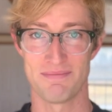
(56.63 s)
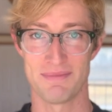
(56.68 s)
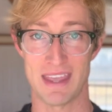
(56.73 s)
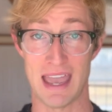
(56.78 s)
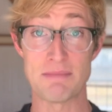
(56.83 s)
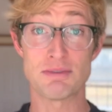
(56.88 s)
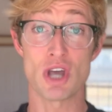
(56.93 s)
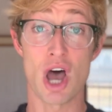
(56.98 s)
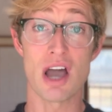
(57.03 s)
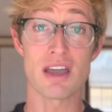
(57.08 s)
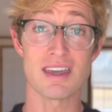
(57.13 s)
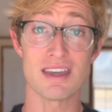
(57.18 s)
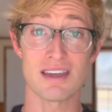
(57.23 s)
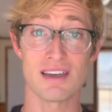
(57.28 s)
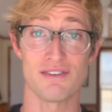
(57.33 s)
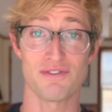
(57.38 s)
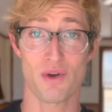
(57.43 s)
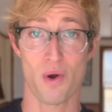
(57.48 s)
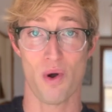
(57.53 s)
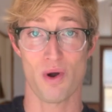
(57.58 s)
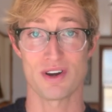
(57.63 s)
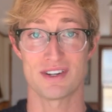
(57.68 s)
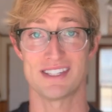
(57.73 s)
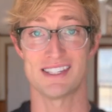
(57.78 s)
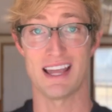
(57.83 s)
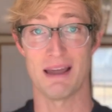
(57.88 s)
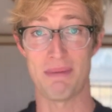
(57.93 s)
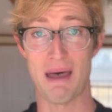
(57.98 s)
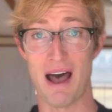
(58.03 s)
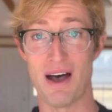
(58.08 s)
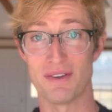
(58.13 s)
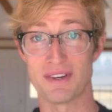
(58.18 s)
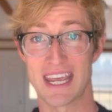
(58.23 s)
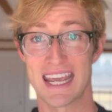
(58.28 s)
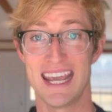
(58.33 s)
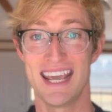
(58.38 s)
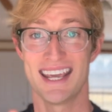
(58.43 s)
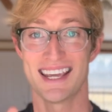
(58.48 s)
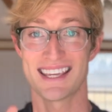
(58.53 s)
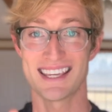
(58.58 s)
I'm talking, of course, about
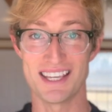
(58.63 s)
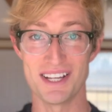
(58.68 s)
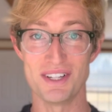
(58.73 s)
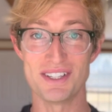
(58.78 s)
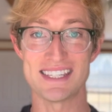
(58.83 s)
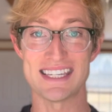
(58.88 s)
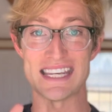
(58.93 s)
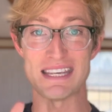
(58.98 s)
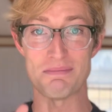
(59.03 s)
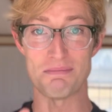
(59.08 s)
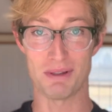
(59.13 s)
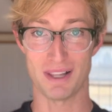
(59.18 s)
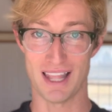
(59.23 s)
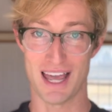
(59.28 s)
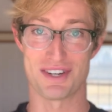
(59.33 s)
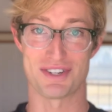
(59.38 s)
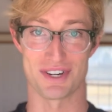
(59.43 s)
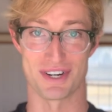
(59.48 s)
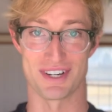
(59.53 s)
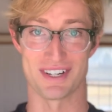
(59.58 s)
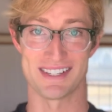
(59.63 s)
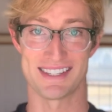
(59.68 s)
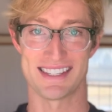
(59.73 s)
guilty pleasures,